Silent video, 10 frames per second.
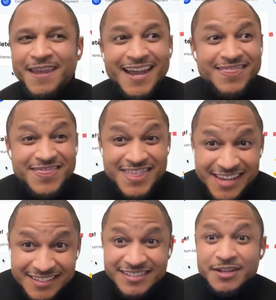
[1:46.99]
And
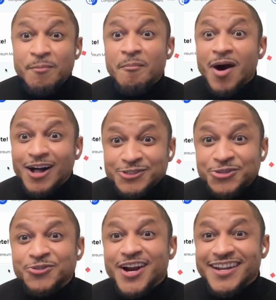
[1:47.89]
this
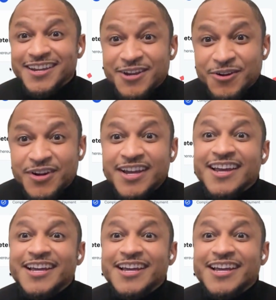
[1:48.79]
module right here